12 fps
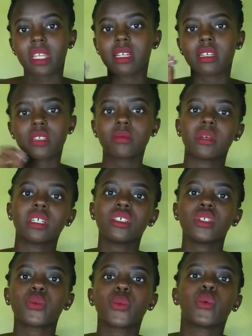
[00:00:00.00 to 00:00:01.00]
In as much
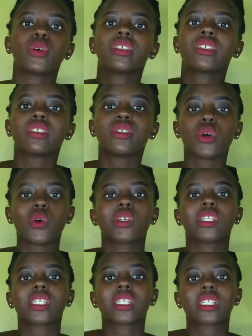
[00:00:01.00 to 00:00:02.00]
as we want
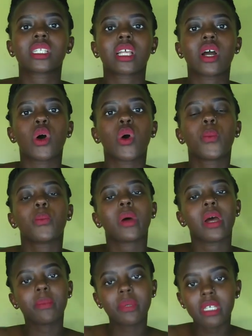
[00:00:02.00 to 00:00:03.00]
dogs or
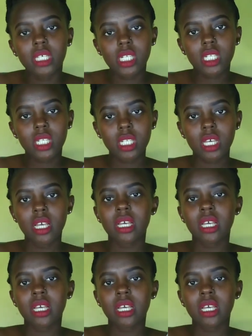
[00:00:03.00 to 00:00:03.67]
puppies